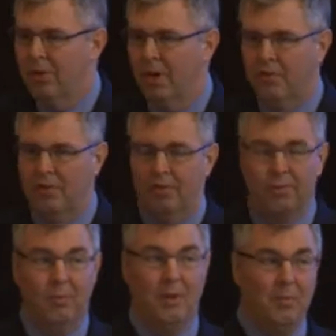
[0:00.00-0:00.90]
relevant,
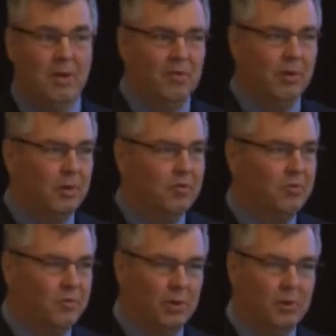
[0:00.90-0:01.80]
or maybe even
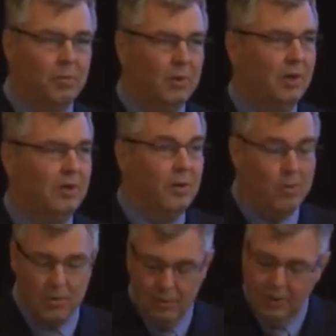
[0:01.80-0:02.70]
questions we don't really know.